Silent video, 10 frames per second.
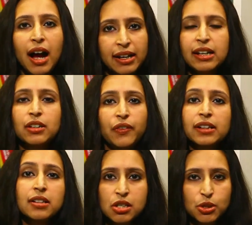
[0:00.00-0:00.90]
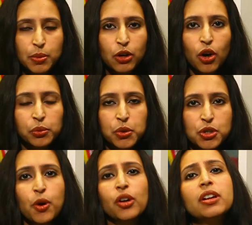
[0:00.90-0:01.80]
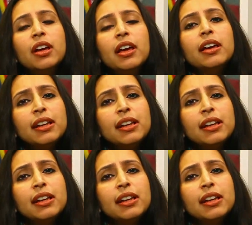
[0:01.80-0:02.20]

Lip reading: identify this is where God was born